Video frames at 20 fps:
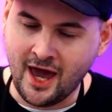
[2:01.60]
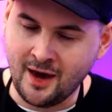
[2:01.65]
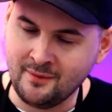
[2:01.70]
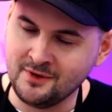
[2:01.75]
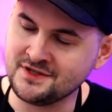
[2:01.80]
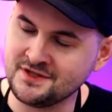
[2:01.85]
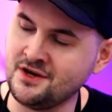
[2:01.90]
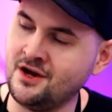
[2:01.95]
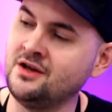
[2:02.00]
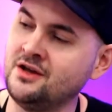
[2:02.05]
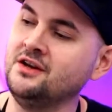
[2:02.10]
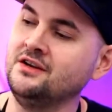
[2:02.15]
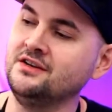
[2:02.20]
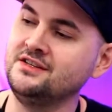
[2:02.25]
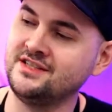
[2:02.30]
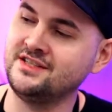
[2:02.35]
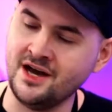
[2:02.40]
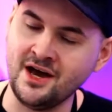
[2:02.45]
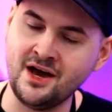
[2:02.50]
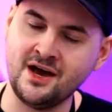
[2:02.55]
Amazon
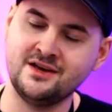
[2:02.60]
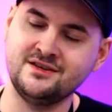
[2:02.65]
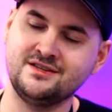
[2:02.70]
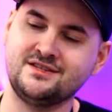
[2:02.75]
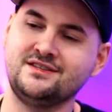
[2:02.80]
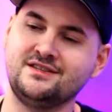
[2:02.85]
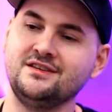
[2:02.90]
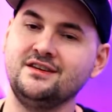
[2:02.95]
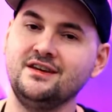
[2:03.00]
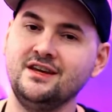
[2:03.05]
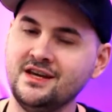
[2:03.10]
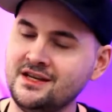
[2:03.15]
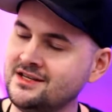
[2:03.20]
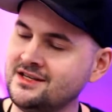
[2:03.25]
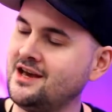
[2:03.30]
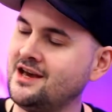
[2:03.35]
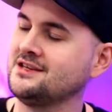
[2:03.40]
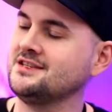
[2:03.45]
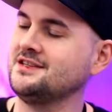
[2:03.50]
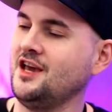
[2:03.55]
does
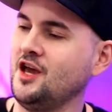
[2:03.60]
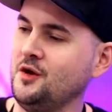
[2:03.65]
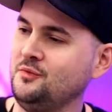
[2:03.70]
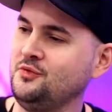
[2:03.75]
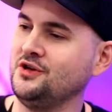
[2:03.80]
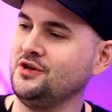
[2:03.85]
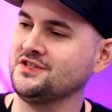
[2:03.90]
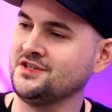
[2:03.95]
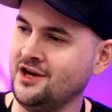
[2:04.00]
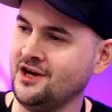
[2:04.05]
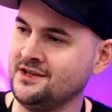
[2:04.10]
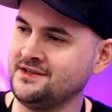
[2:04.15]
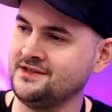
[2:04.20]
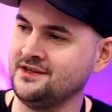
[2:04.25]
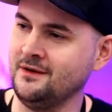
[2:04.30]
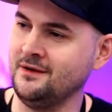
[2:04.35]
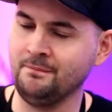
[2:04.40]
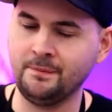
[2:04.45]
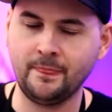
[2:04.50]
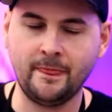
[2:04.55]
index A plus
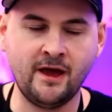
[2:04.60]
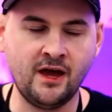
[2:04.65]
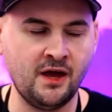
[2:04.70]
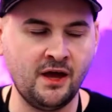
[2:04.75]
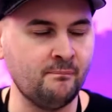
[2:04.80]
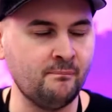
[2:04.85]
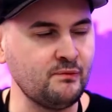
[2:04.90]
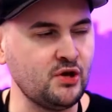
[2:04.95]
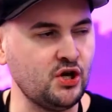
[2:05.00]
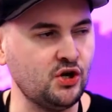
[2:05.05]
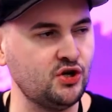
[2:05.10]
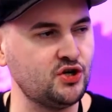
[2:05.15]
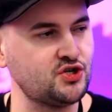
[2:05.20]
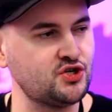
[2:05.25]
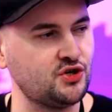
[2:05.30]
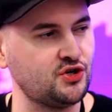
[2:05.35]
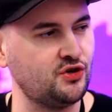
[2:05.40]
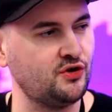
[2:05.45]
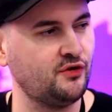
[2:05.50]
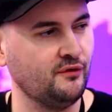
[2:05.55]
content. And here's
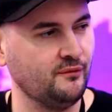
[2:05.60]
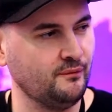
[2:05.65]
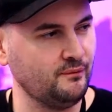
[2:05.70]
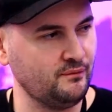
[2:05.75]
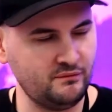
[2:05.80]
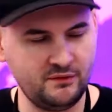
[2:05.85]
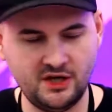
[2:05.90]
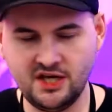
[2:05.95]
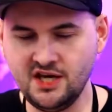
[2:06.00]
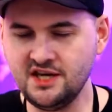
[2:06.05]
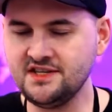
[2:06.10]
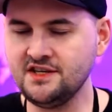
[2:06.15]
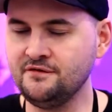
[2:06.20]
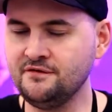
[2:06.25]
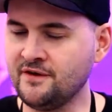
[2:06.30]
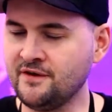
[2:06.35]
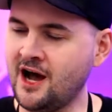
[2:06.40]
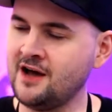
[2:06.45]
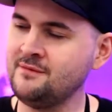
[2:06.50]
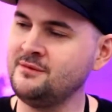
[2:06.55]
your easy
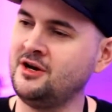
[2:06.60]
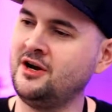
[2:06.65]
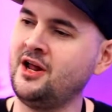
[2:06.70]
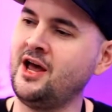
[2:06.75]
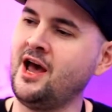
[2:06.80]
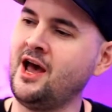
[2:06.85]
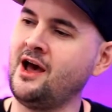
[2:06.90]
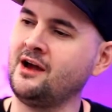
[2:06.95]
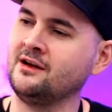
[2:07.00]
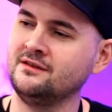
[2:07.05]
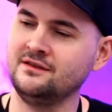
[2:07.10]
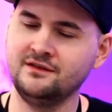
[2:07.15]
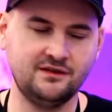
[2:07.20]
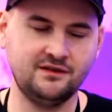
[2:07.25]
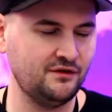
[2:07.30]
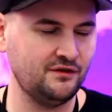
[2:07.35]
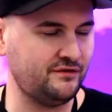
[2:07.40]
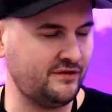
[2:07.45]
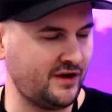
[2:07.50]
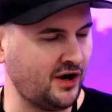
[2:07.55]
five minute hack
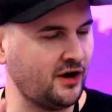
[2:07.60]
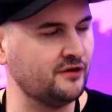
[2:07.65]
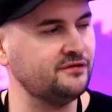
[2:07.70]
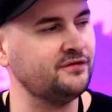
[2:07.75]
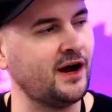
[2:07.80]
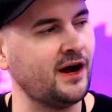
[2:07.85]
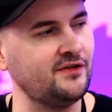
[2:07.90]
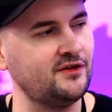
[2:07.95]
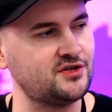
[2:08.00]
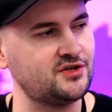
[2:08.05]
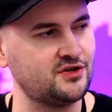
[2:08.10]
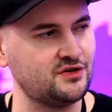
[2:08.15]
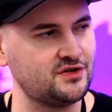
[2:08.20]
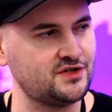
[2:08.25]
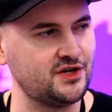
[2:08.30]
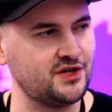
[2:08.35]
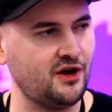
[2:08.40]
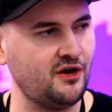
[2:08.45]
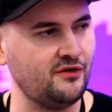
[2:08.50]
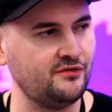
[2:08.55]
to verify this
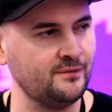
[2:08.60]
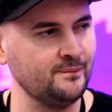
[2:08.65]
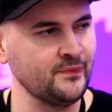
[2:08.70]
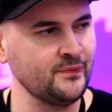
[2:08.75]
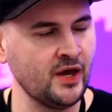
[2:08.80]
yourself.